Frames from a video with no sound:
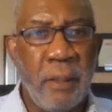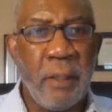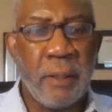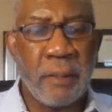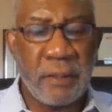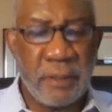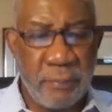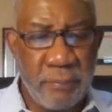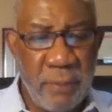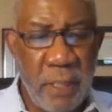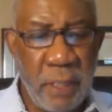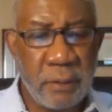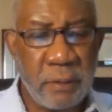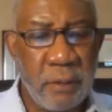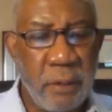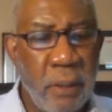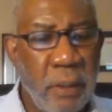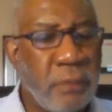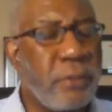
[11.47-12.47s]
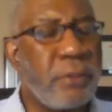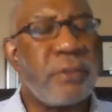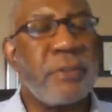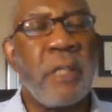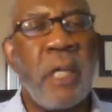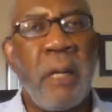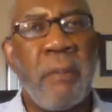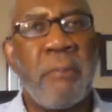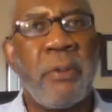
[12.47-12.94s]
expect to
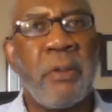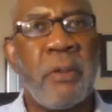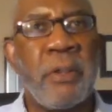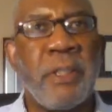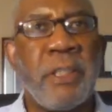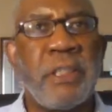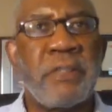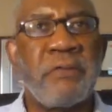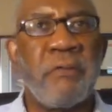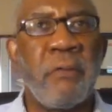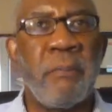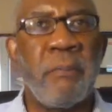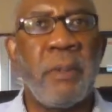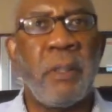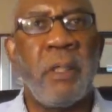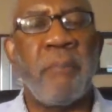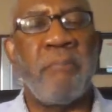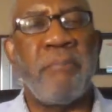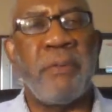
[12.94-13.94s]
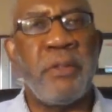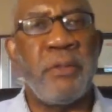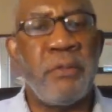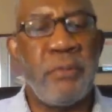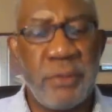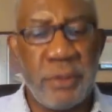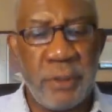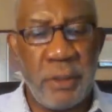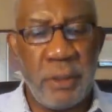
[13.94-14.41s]
stop police from
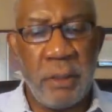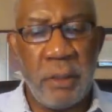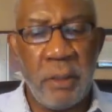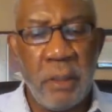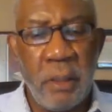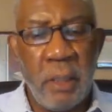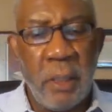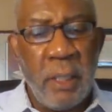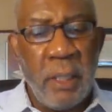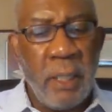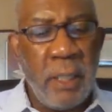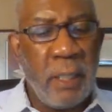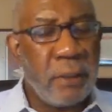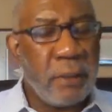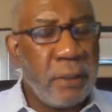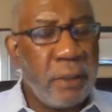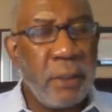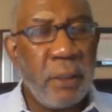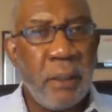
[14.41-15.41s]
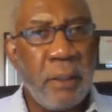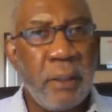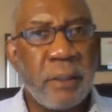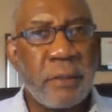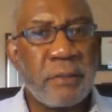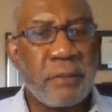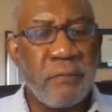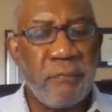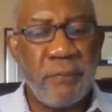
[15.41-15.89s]
abusing and
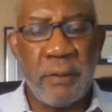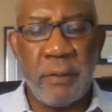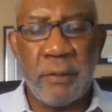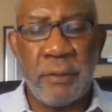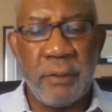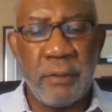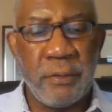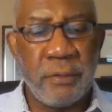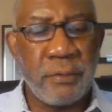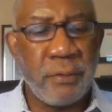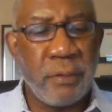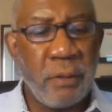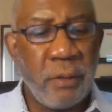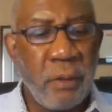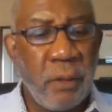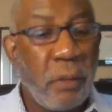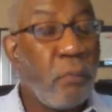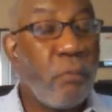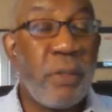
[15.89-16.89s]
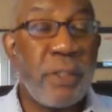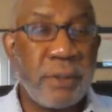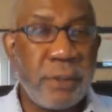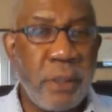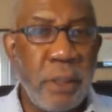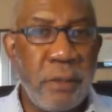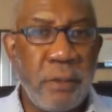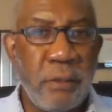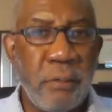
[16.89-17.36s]
killing civilians,
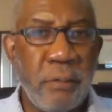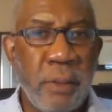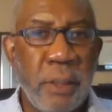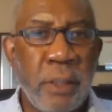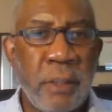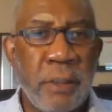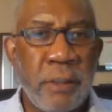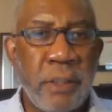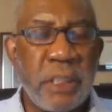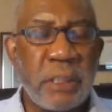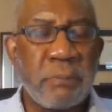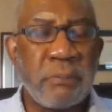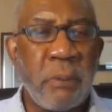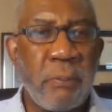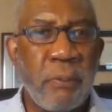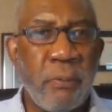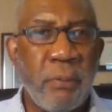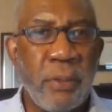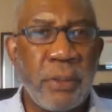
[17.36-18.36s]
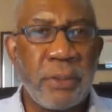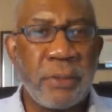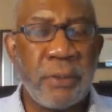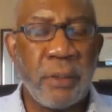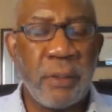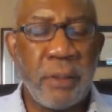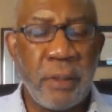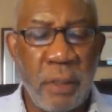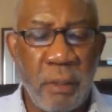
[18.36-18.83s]
which they do in
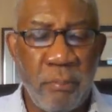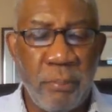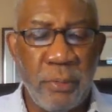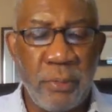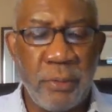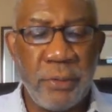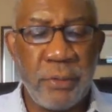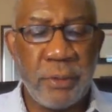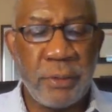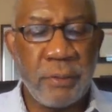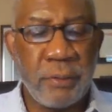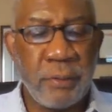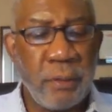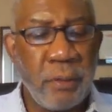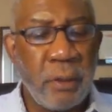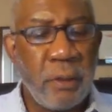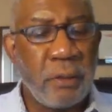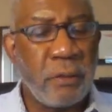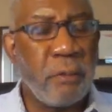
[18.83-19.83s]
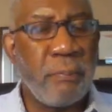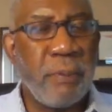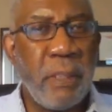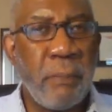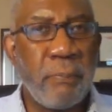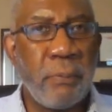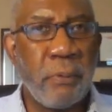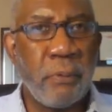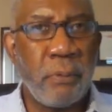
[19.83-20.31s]
disproportionate numbers to
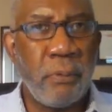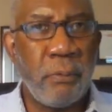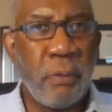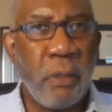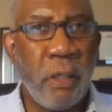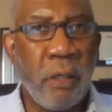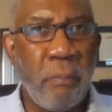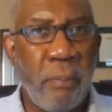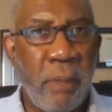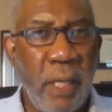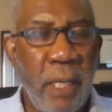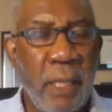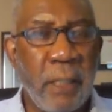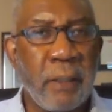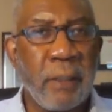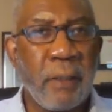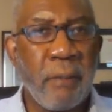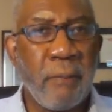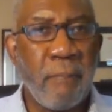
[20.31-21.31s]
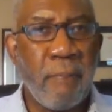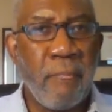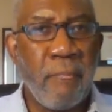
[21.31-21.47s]
people who are black,